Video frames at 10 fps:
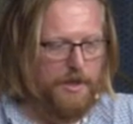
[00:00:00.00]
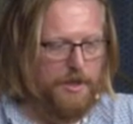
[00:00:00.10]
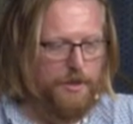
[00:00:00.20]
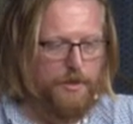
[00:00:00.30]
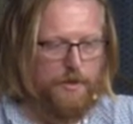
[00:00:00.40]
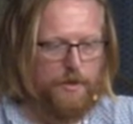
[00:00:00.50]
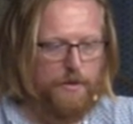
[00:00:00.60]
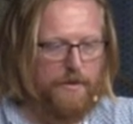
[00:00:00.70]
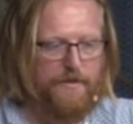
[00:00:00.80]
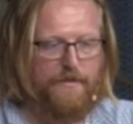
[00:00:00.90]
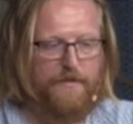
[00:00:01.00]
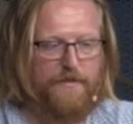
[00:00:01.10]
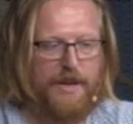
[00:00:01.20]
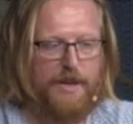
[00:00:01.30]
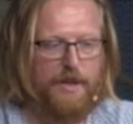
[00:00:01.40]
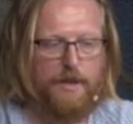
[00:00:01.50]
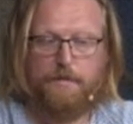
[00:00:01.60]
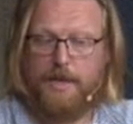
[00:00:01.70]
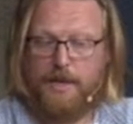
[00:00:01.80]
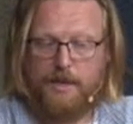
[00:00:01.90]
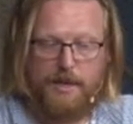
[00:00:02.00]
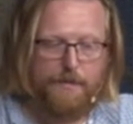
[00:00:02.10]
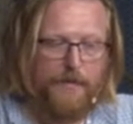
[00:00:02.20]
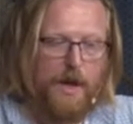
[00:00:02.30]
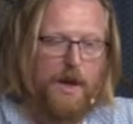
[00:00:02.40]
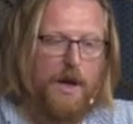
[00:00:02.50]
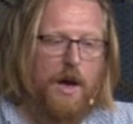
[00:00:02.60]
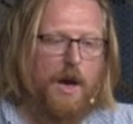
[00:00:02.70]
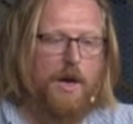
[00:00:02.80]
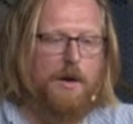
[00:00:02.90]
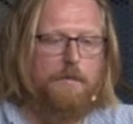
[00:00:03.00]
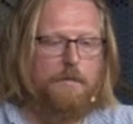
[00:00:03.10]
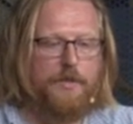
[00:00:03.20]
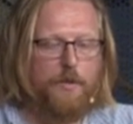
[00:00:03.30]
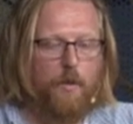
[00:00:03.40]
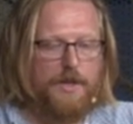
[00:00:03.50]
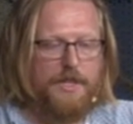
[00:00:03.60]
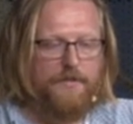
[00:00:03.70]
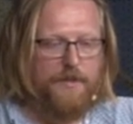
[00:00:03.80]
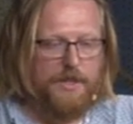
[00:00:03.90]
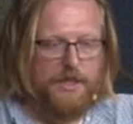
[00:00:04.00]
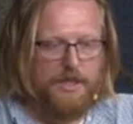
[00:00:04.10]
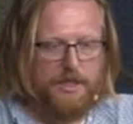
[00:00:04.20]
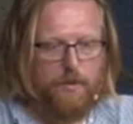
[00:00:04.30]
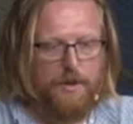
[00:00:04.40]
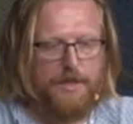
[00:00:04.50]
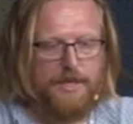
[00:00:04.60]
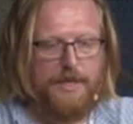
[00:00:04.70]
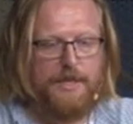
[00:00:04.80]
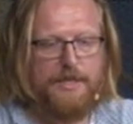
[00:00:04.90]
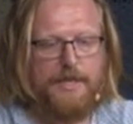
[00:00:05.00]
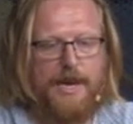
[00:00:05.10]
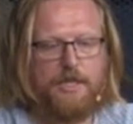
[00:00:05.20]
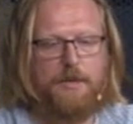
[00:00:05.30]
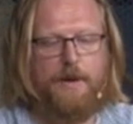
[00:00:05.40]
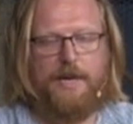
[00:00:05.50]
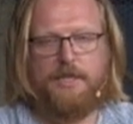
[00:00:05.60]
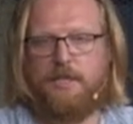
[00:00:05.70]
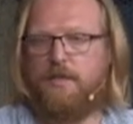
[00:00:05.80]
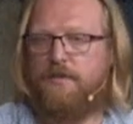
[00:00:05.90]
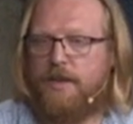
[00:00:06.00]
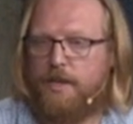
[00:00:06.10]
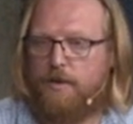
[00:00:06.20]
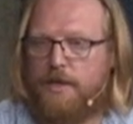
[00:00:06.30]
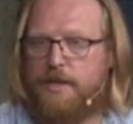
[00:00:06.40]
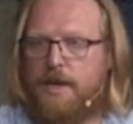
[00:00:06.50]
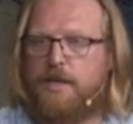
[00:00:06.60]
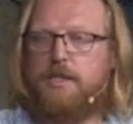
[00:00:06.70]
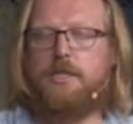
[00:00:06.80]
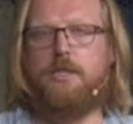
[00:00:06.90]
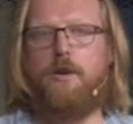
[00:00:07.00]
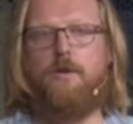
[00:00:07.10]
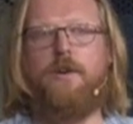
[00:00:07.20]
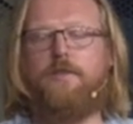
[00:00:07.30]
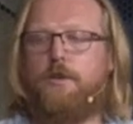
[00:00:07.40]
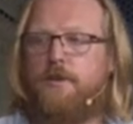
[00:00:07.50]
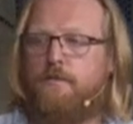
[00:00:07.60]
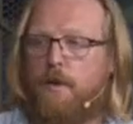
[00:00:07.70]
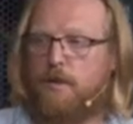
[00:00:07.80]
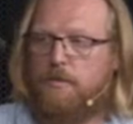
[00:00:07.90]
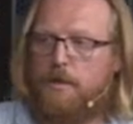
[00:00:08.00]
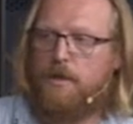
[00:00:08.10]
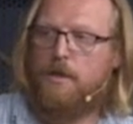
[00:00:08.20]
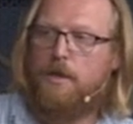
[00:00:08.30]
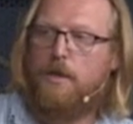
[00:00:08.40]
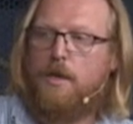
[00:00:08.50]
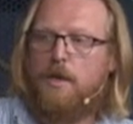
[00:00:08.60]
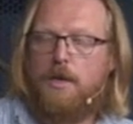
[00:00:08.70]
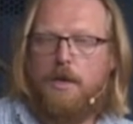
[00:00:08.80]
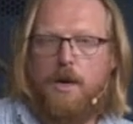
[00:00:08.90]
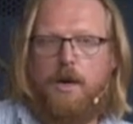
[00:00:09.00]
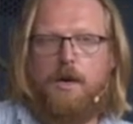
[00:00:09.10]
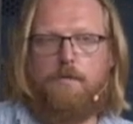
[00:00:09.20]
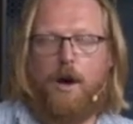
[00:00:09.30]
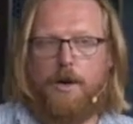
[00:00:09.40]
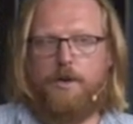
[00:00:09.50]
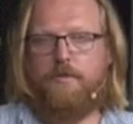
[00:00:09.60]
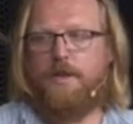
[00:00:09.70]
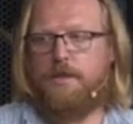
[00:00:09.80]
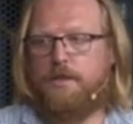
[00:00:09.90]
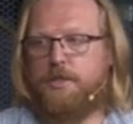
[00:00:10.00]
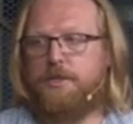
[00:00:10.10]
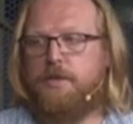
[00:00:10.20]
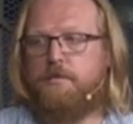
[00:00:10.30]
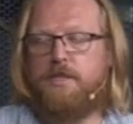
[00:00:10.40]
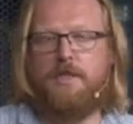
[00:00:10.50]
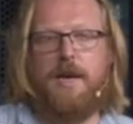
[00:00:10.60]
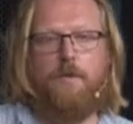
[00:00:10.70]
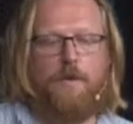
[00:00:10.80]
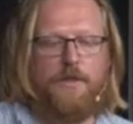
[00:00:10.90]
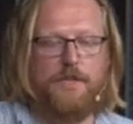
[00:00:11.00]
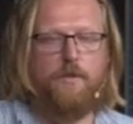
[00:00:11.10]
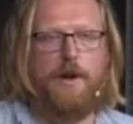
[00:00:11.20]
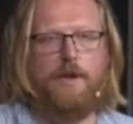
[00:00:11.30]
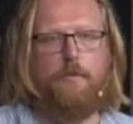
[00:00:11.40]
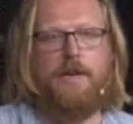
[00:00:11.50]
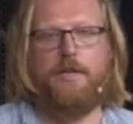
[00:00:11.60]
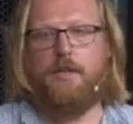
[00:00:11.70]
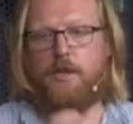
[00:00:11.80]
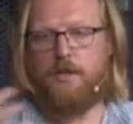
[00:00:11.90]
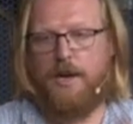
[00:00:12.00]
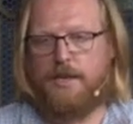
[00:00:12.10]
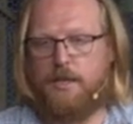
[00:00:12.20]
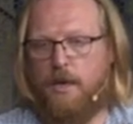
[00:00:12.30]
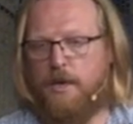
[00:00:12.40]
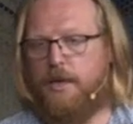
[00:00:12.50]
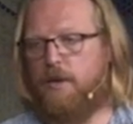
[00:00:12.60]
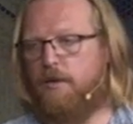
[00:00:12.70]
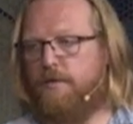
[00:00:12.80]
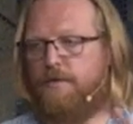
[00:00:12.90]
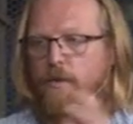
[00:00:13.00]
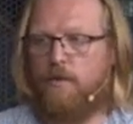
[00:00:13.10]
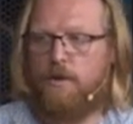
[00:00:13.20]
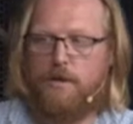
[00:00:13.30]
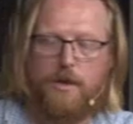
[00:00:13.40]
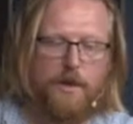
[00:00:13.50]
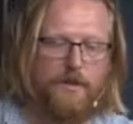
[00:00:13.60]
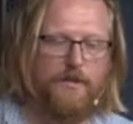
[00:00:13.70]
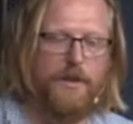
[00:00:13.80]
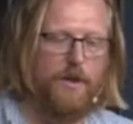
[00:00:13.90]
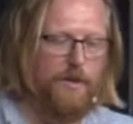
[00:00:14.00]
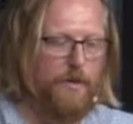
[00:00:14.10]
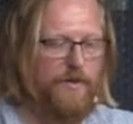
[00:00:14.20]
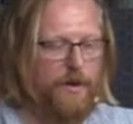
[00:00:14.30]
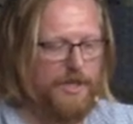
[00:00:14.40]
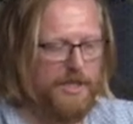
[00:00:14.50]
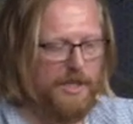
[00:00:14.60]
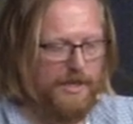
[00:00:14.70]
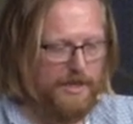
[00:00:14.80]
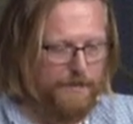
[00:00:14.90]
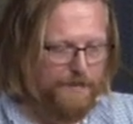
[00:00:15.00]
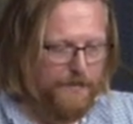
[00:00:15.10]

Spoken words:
to fail immediately. But the one difference this one did is it actually passed in the video index. So if you do have multiple audio-video streams, this way it'll pick the correct audio for the video that we've already selected.